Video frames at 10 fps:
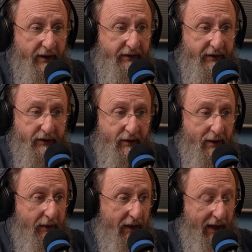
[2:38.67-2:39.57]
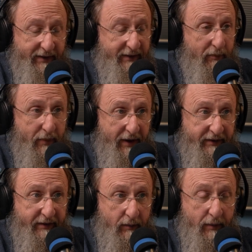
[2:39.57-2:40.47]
is describing it as the best,